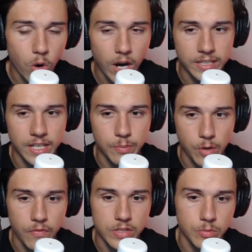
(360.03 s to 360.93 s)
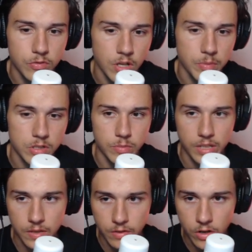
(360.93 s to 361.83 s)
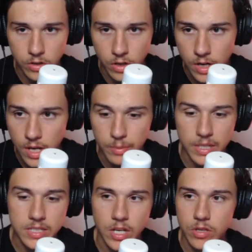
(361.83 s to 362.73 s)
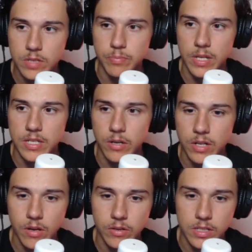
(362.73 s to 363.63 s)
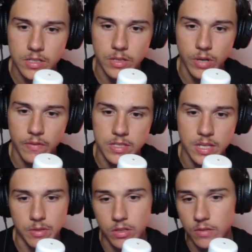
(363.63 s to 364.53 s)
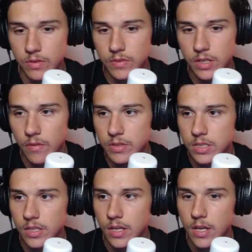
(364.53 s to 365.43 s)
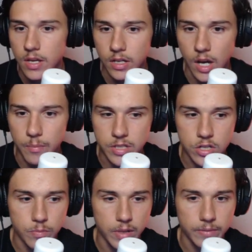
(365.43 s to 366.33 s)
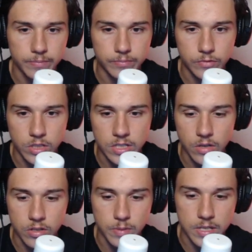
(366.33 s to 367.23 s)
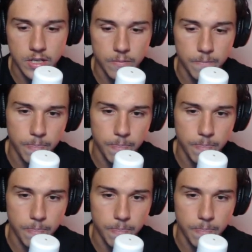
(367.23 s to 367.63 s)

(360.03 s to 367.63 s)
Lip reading: I take profits and move stop loss or break even earlier. But let's see how this plays out now. Let's see. We have the same thing on the 15, obviously, compensation play. So let's see how this plays out.